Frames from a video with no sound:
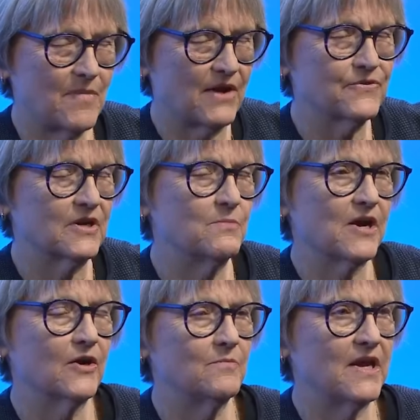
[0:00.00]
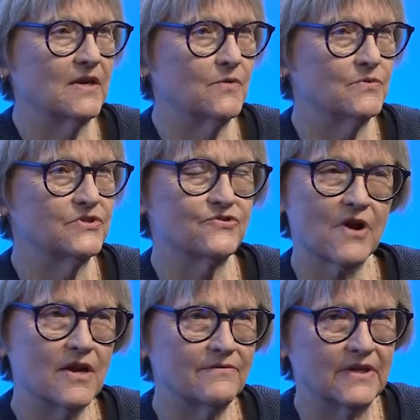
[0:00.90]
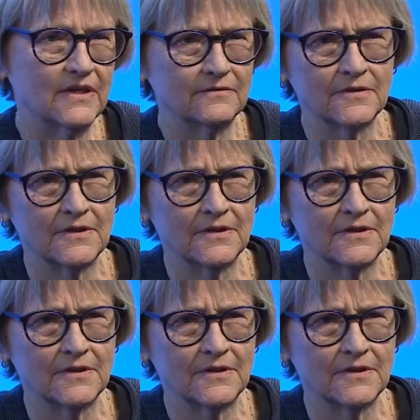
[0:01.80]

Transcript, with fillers: African American man who was driving,